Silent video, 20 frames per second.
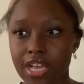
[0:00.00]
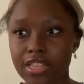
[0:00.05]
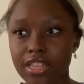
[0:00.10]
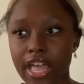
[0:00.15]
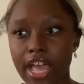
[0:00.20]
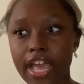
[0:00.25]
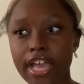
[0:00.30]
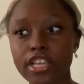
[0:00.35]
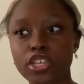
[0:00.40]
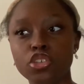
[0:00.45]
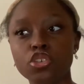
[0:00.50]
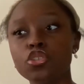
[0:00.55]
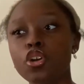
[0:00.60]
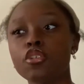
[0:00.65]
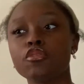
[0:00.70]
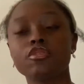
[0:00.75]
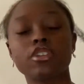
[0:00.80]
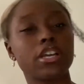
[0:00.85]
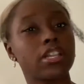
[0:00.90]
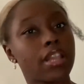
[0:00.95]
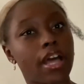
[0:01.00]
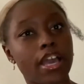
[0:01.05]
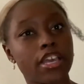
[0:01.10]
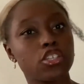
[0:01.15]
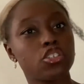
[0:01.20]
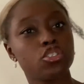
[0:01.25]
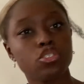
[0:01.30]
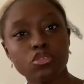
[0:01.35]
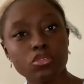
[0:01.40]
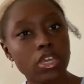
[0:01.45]
that you don't
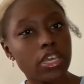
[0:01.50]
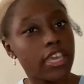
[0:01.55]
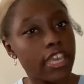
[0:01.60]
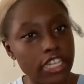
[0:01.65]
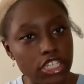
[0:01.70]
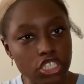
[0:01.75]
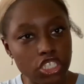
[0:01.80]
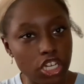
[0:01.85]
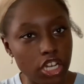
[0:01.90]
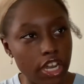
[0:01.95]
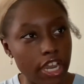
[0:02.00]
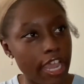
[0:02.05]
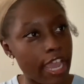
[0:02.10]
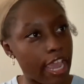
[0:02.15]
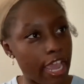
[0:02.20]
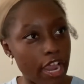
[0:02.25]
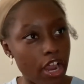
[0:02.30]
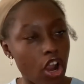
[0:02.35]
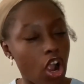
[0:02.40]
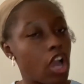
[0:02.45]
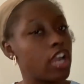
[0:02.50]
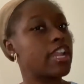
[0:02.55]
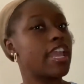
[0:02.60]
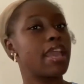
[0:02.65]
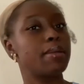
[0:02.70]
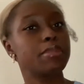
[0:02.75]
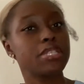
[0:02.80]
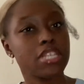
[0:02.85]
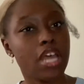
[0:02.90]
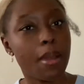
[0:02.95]
realize you could get your hair on
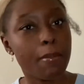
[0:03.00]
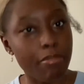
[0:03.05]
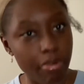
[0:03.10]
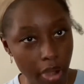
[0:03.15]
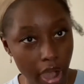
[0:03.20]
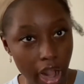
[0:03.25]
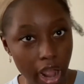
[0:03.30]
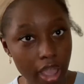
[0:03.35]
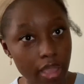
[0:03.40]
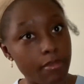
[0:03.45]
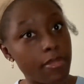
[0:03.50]
Amazon Prime